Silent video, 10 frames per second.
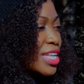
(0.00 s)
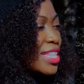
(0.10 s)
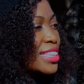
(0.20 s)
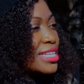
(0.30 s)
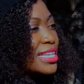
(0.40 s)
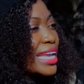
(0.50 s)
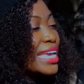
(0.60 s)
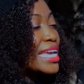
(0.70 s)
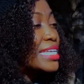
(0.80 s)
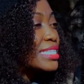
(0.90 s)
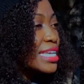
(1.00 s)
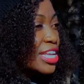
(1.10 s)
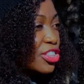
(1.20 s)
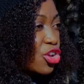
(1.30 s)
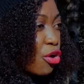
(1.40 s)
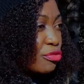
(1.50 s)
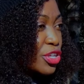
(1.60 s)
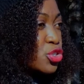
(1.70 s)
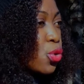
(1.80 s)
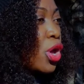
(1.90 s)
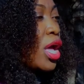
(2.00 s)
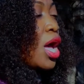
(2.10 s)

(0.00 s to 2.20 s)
and then there's like heating in the office, or